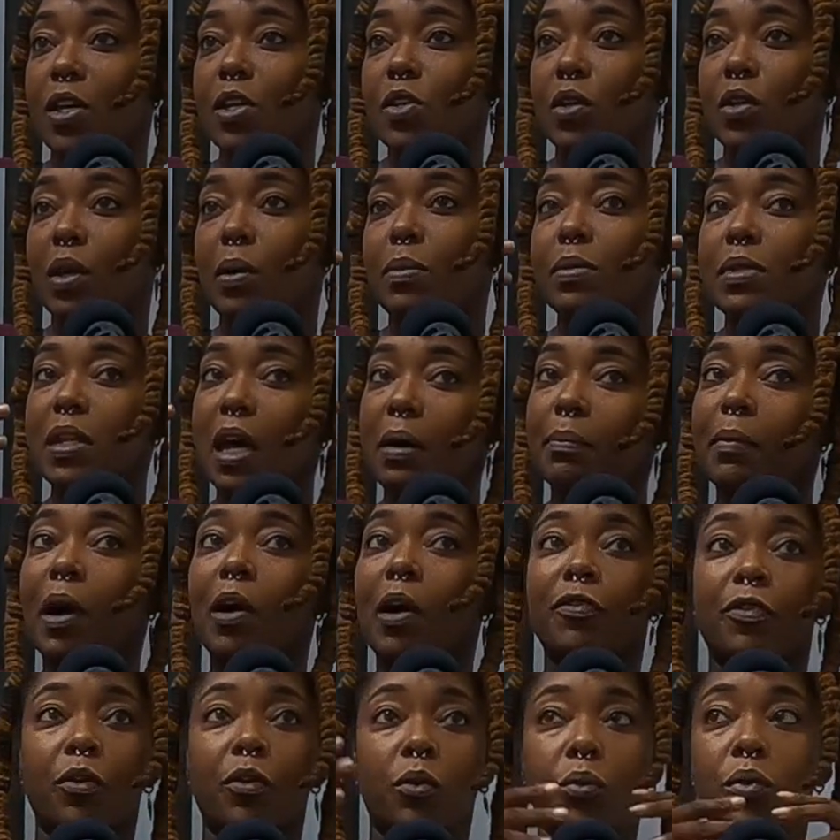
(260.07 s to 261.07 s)
So that was like
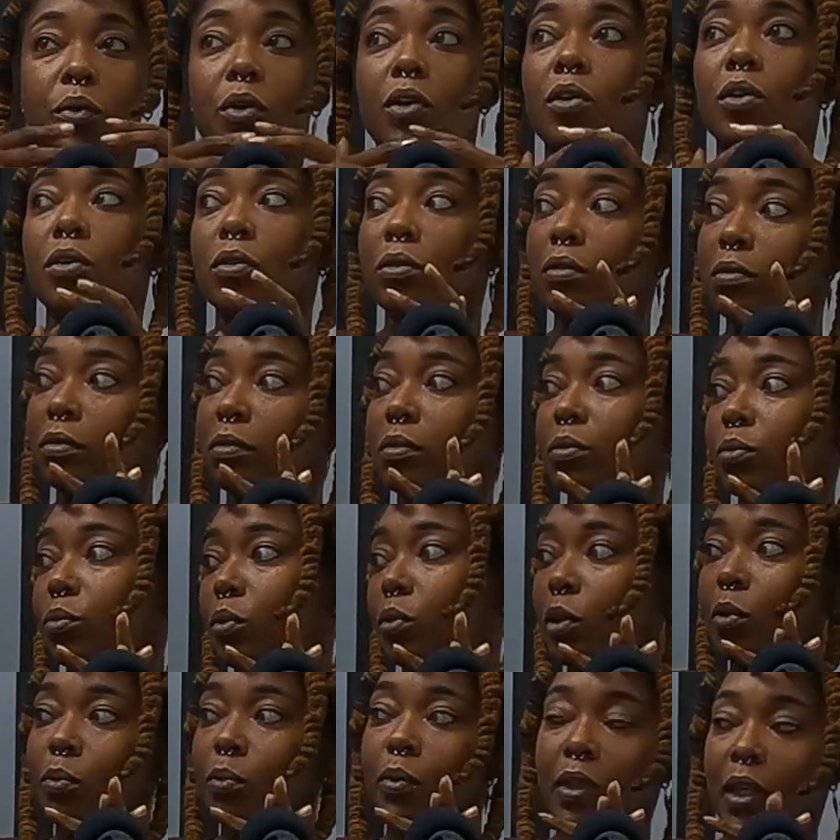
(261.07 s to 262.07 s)
my for real,
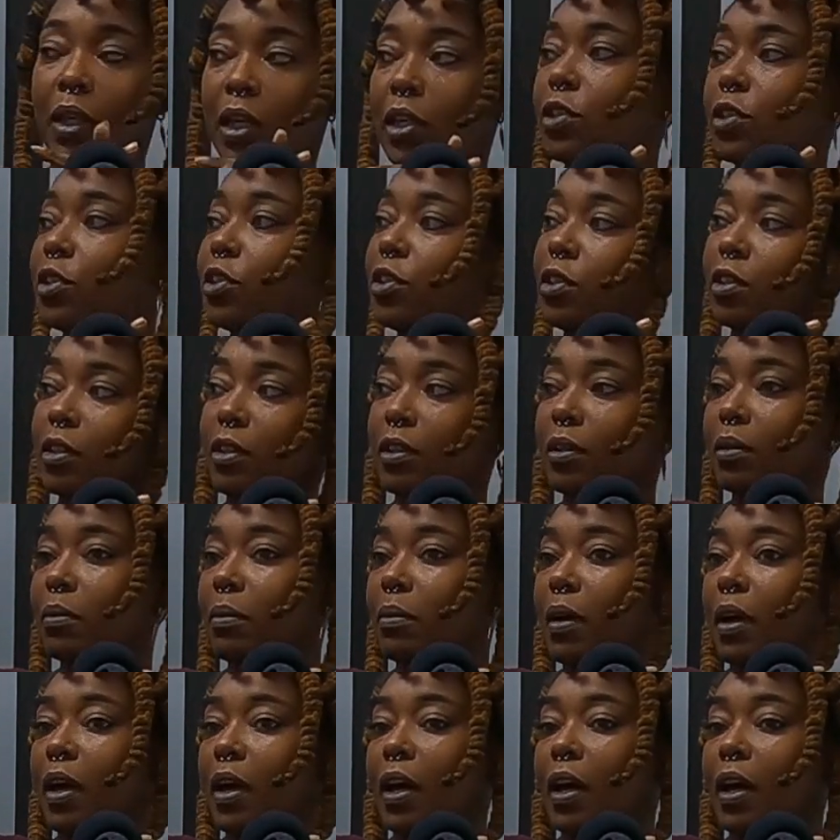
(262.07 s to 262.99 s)
real relationship.